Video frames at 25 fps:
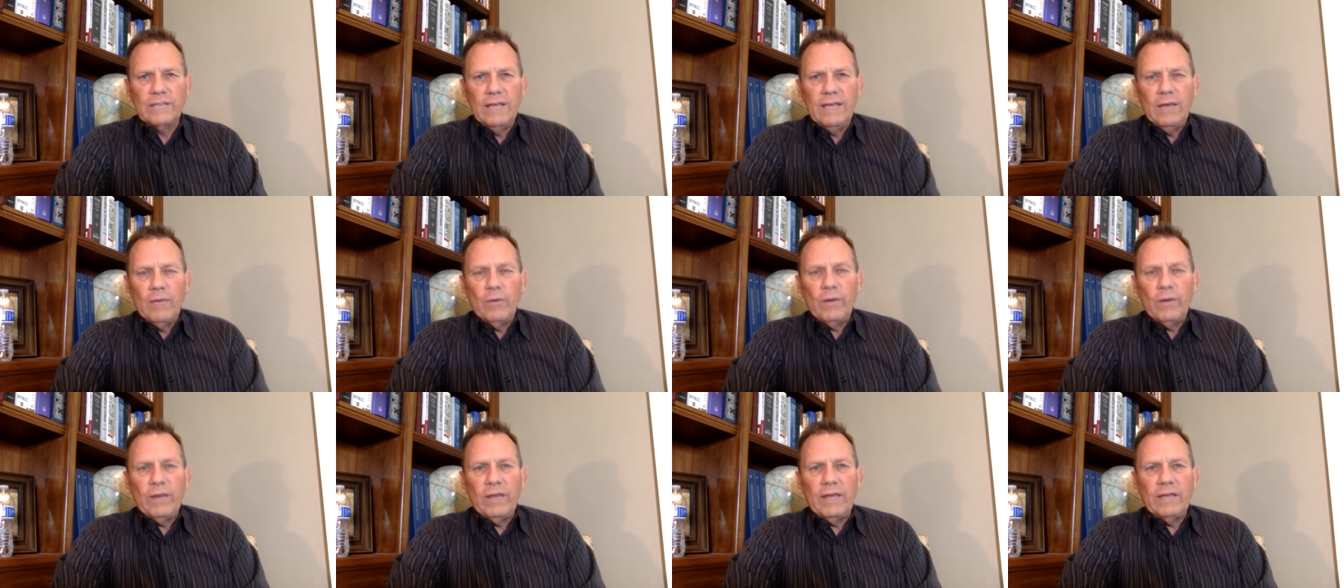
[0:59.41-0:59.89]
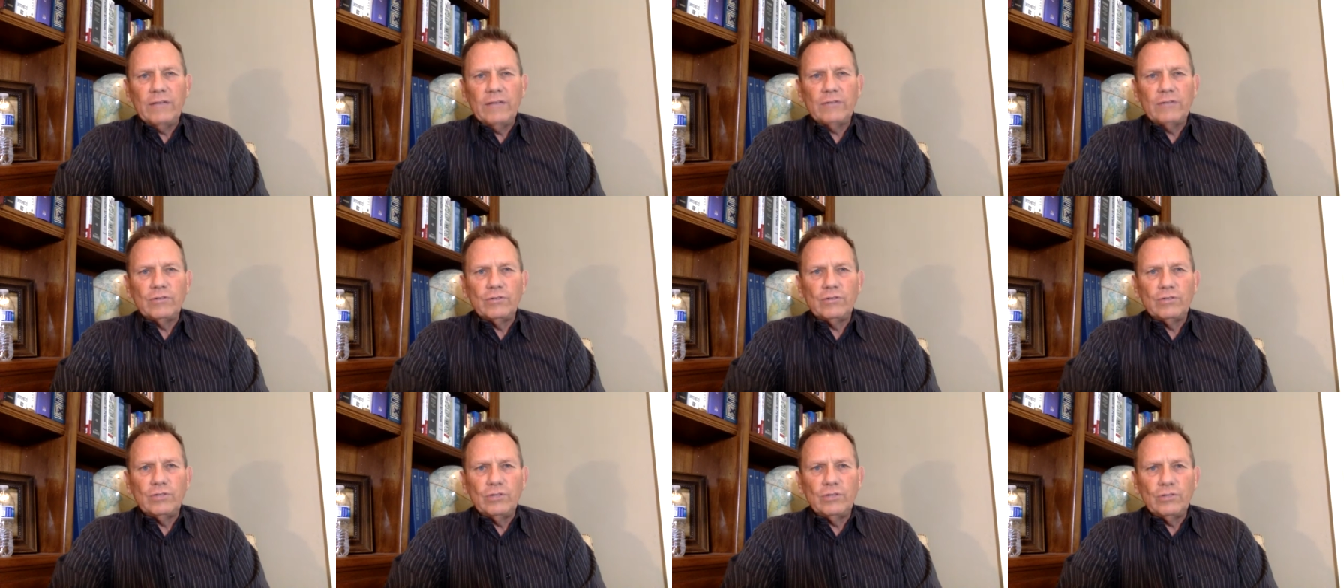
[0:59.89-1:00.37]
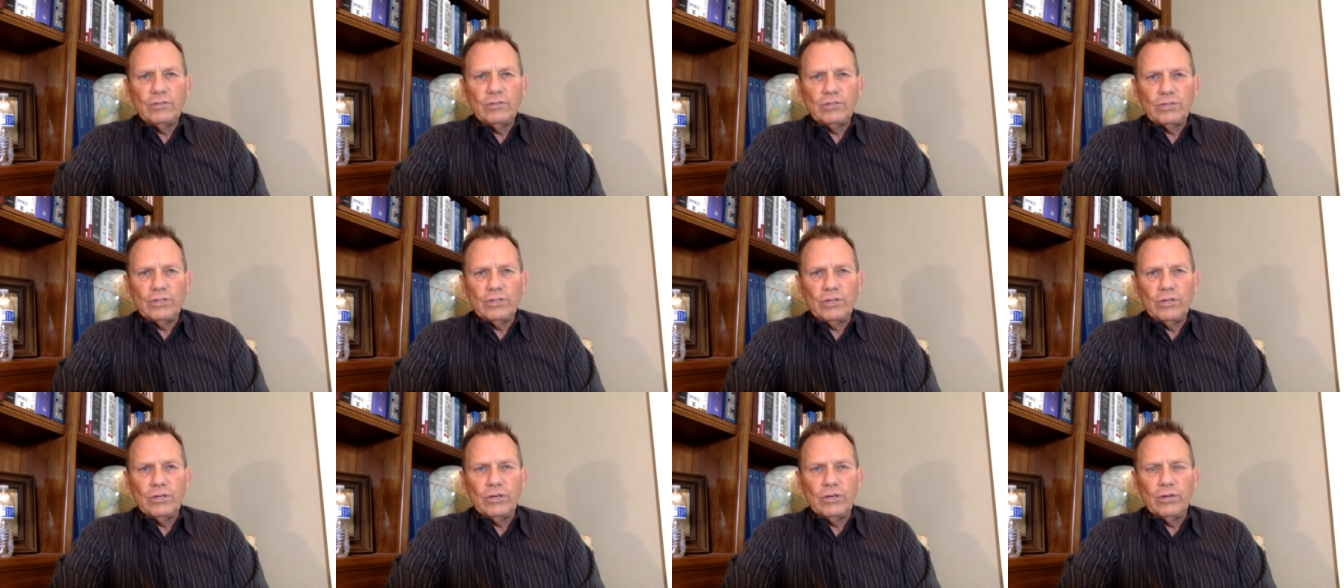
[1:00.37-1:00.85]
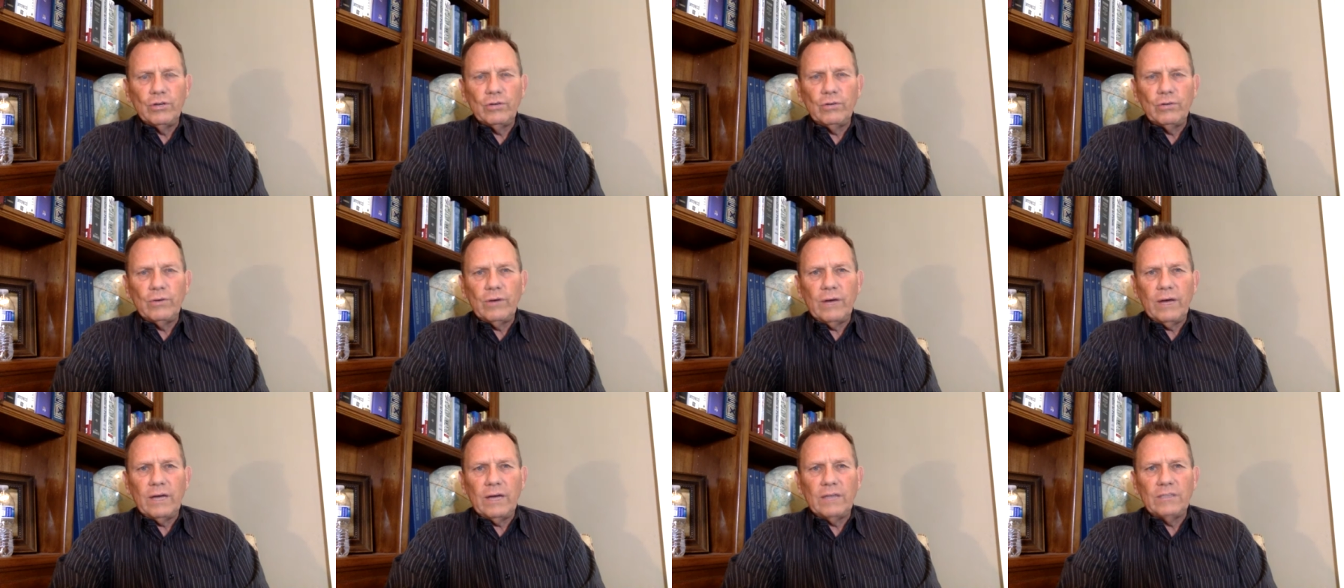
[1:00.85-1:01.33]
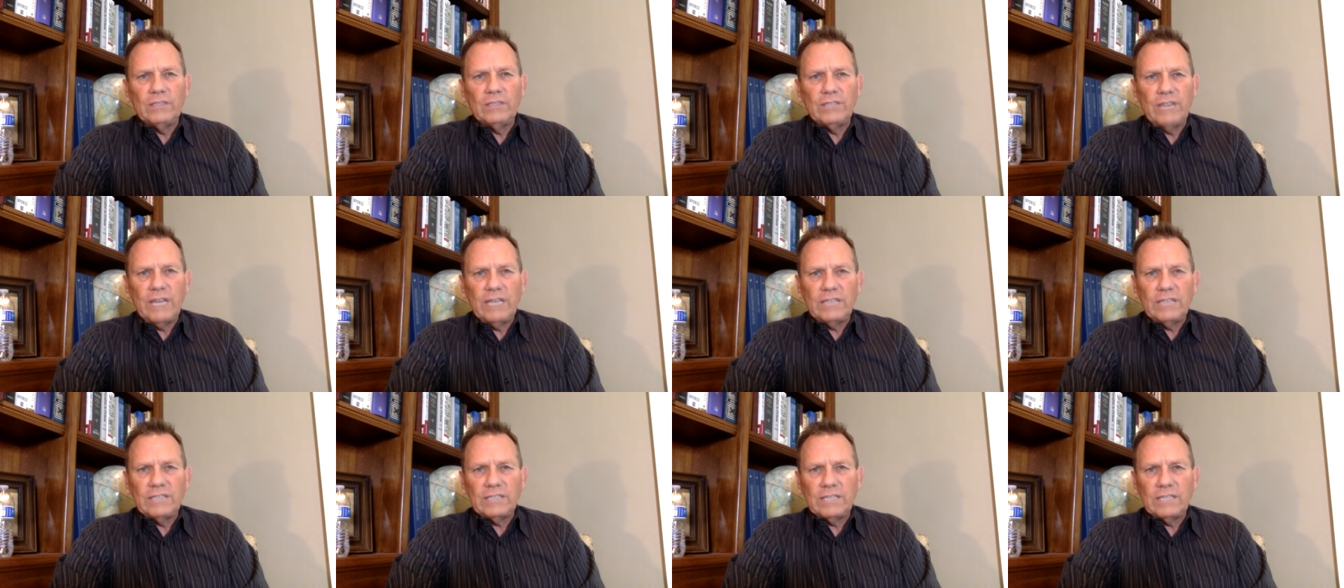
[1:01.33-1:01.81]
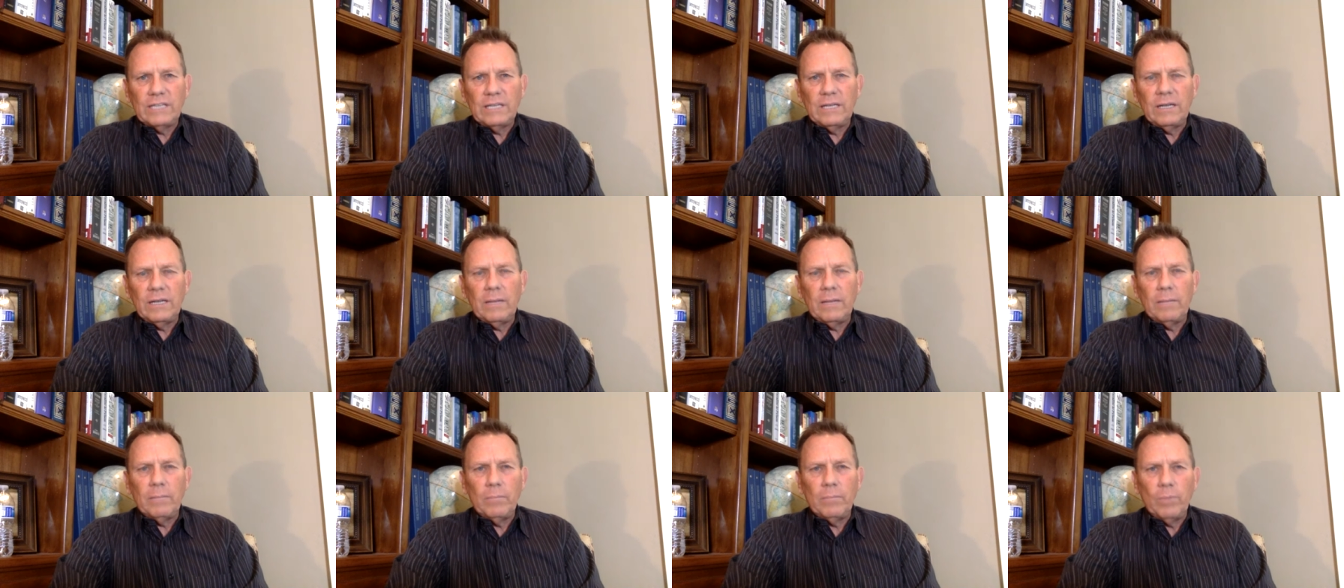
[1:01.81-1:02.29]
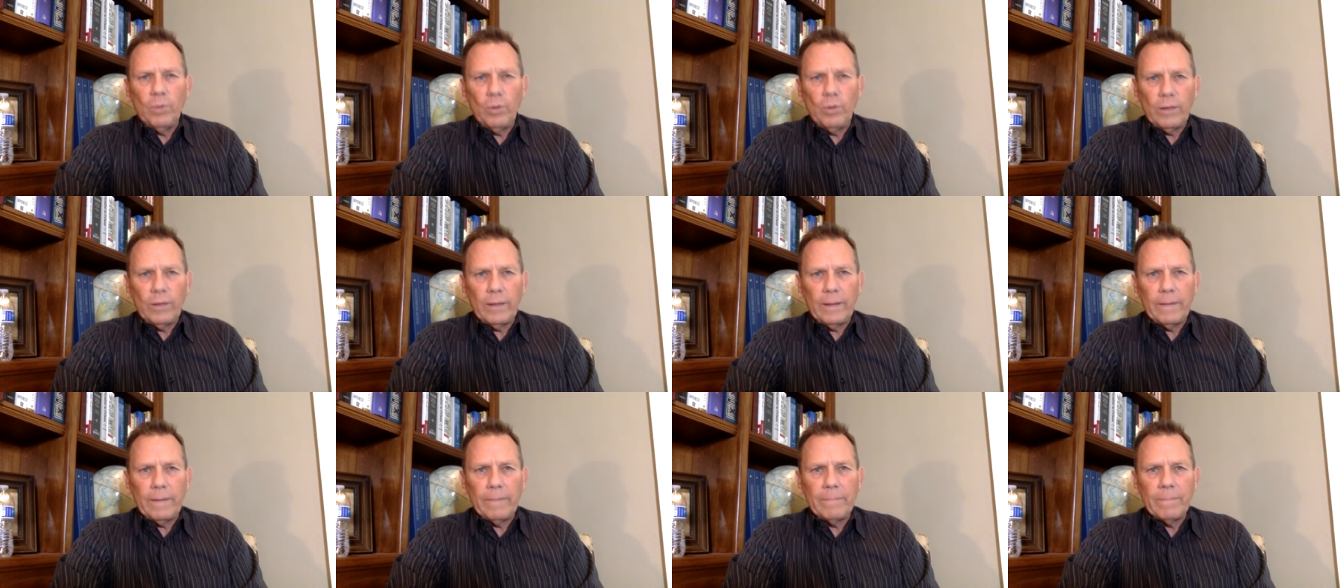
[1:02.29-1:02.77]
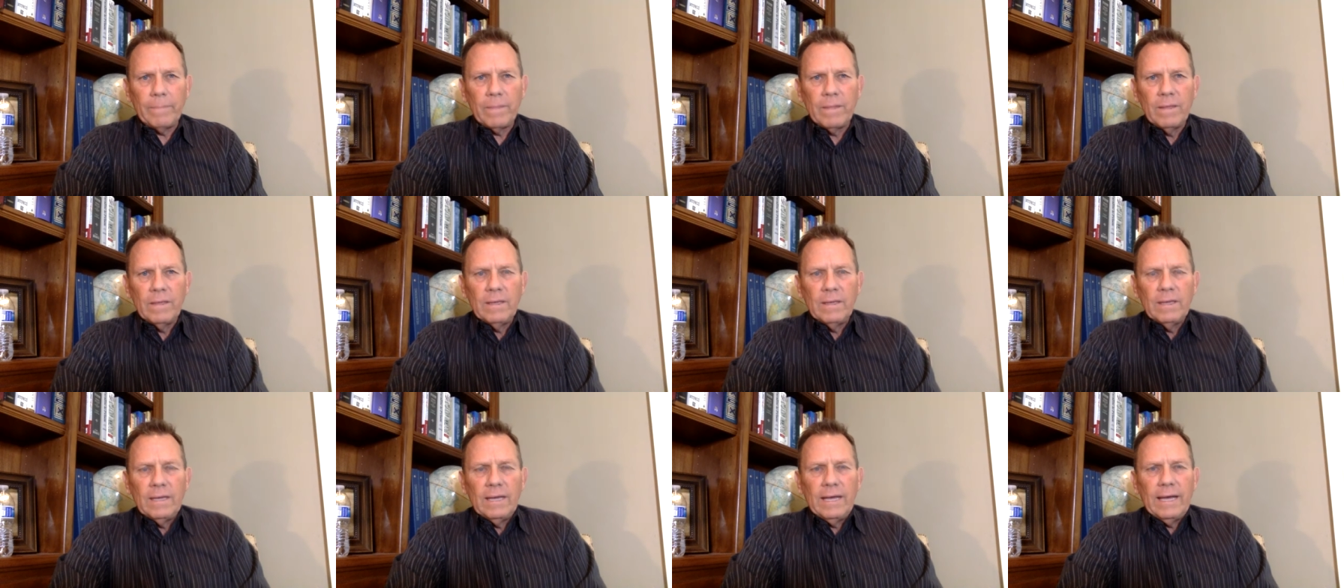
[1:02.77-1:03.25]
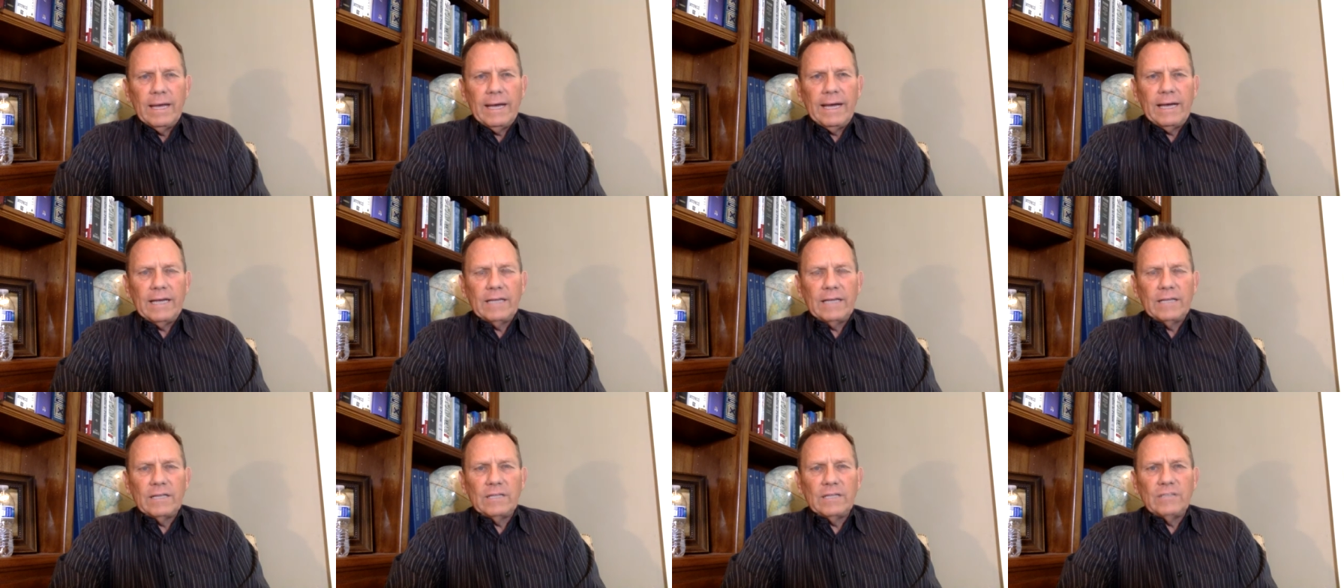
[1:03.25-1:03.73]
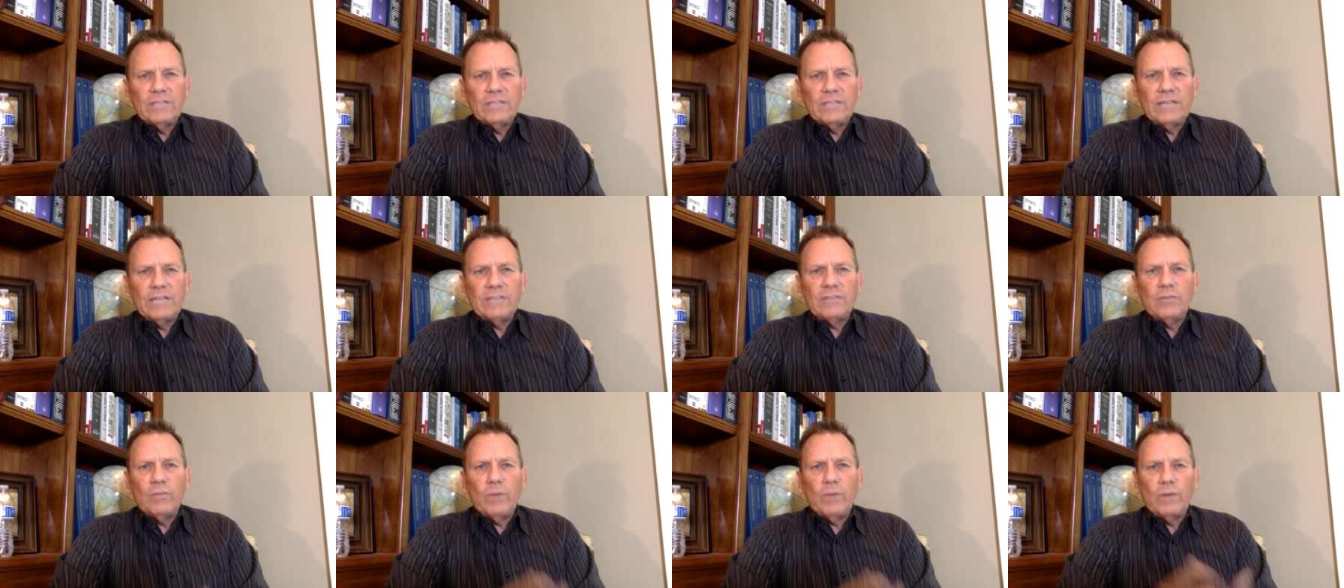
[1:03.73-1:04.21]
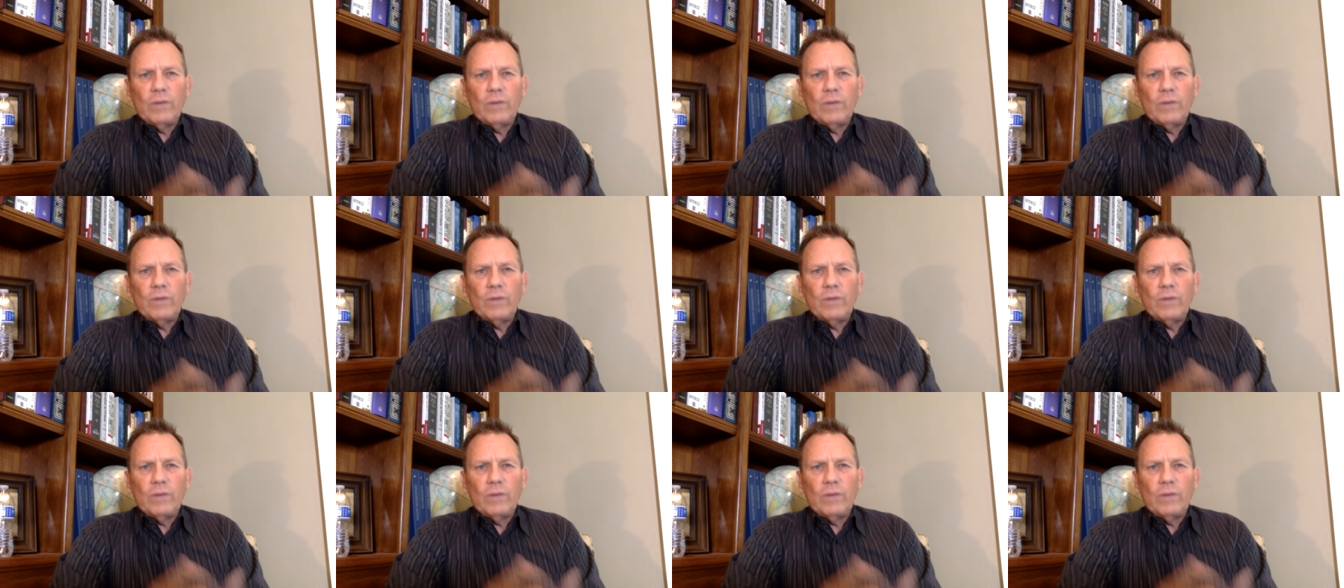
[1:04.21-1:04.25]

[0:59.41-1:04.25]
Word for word: I want to introduce to you uh, Jason Mulla. Uh, Jason, why